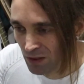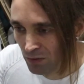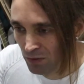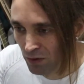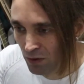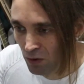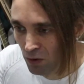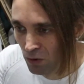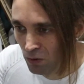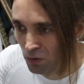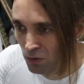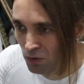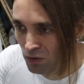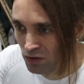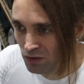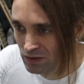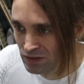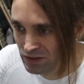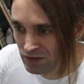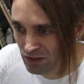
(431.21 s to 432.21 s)
whole
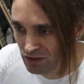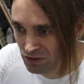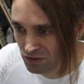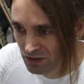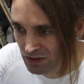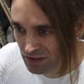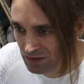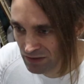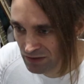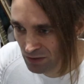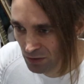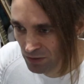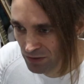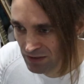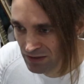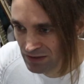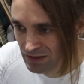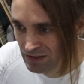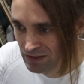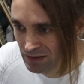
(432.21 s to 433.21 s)
guitar track. So this
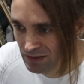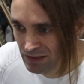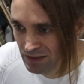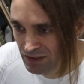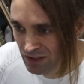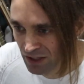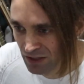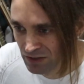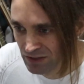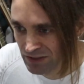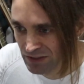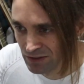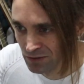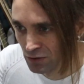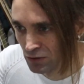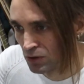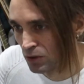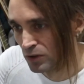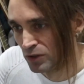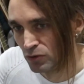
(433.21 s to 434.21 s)
is guitars, not
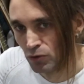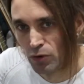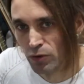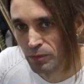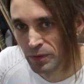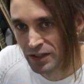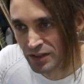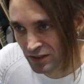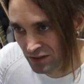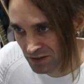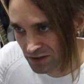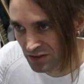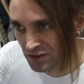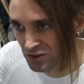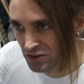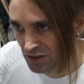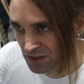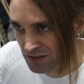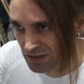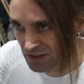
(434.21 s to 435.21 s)
only rhythm guitars, it's
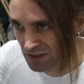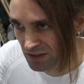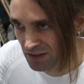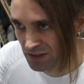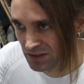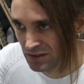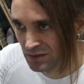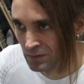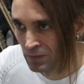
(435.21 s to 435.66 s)
just guitars.